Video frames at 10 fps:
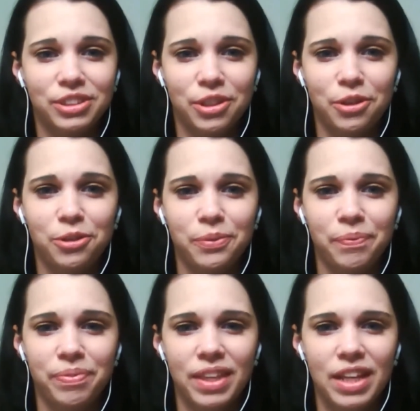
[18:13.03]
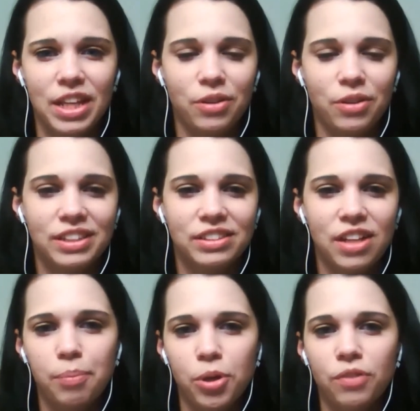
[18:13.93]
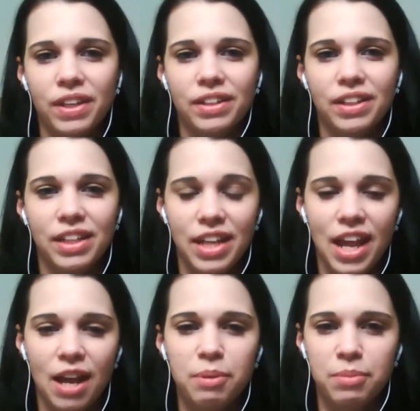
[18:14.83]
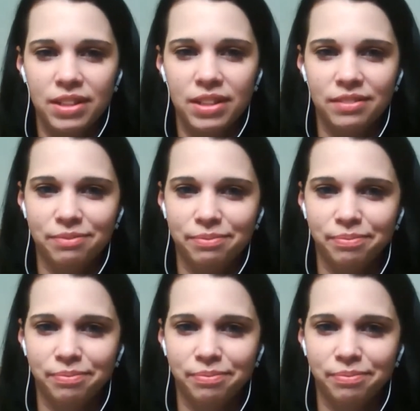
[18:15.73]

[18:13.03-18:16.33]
So, he's not perfect. He can be beaten.